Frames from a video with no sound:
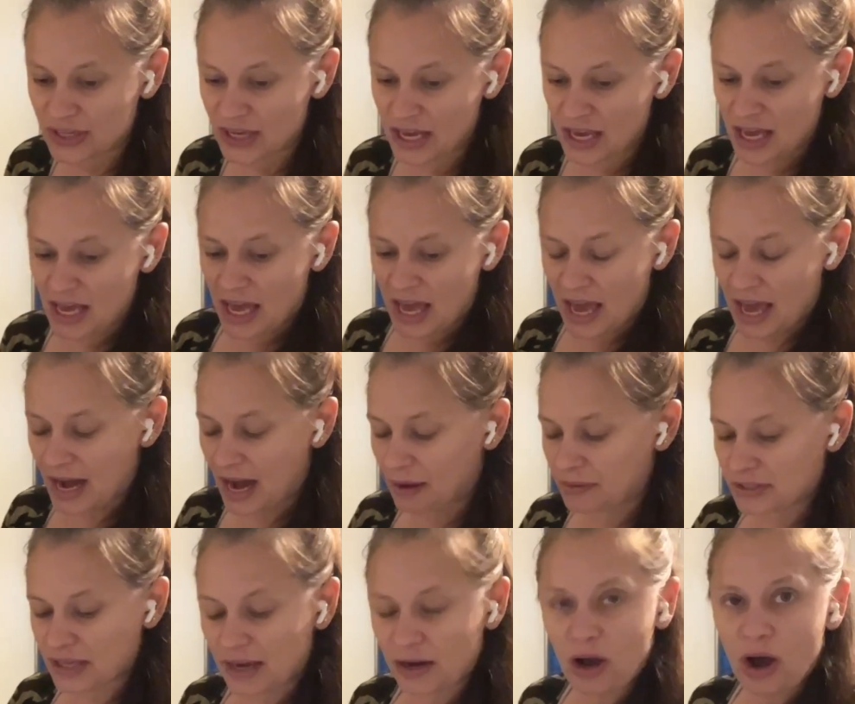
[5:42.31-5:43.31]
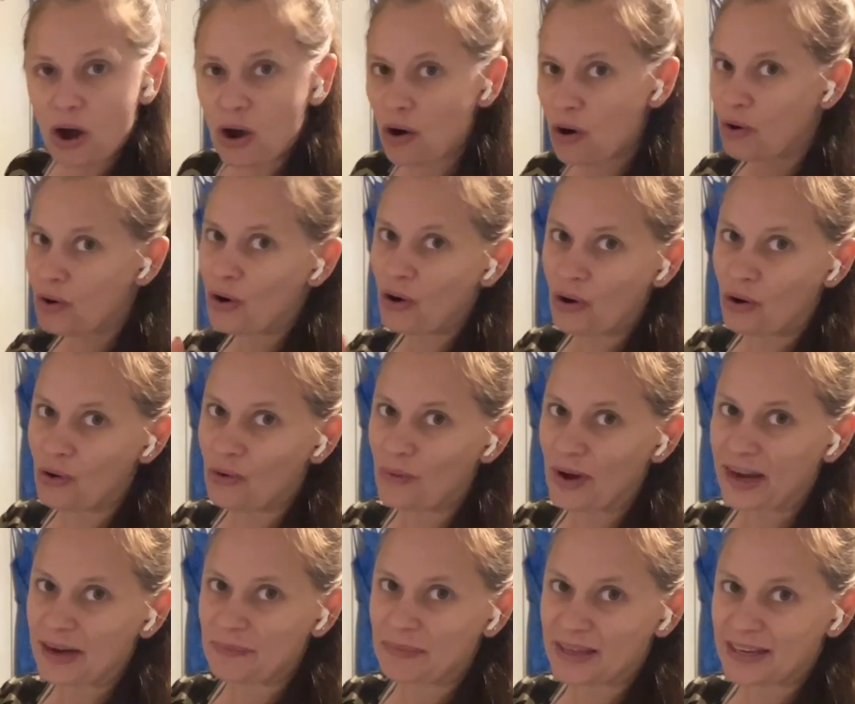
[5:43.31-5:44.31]
And I was like, oh,
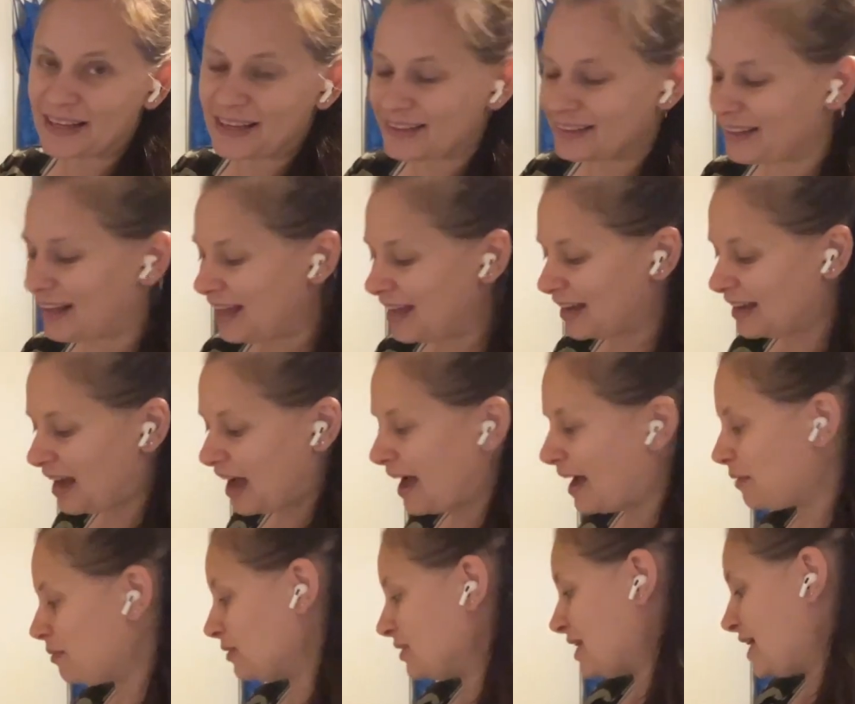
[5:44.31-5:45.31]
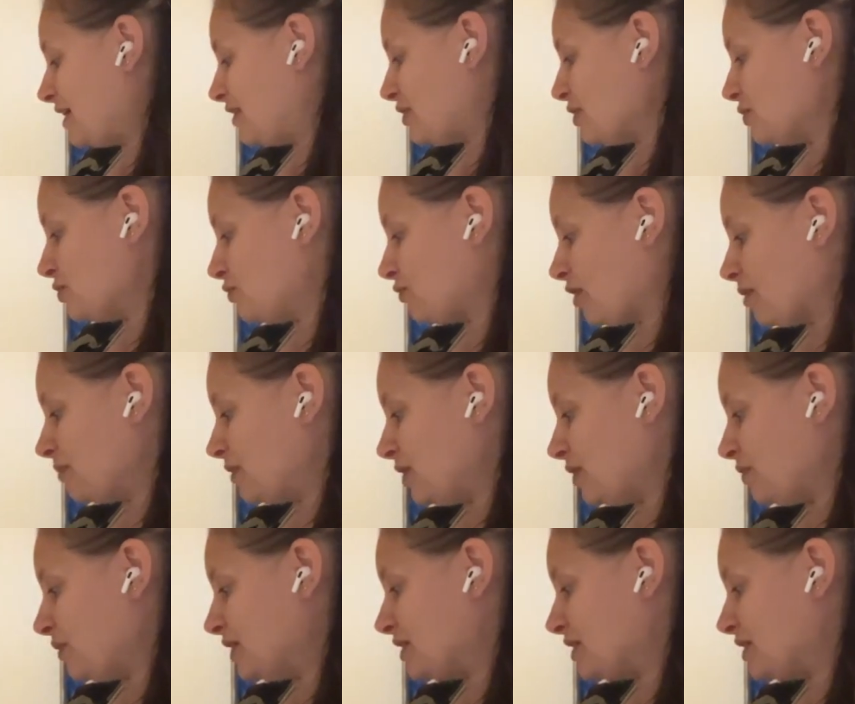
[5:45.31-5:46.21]
wait a minute. Like, I will take those from you.